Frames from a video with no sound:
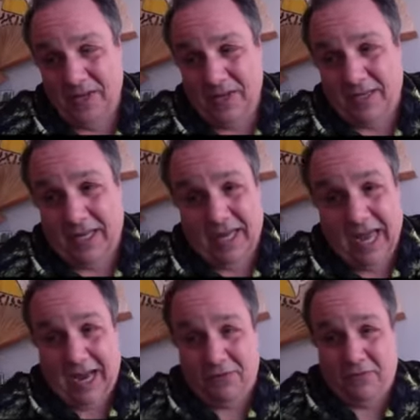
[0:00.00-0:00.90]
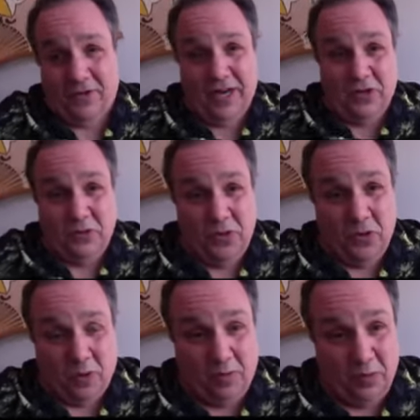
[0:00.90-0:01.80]
said he had a friend who knew
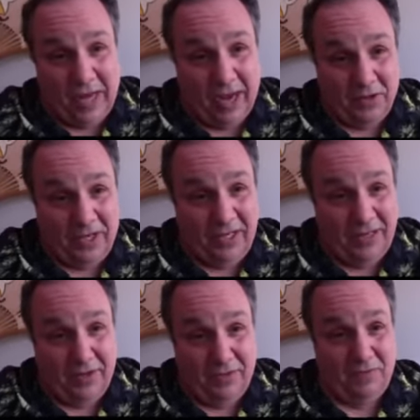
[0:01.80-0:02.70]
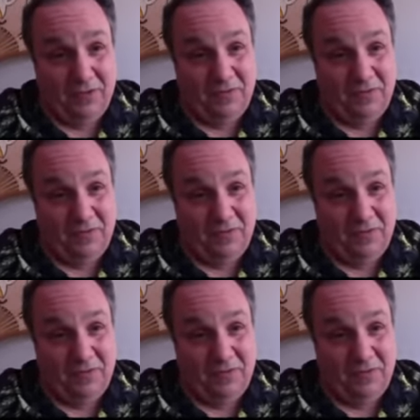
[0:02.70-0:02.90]
where Bukowski lived.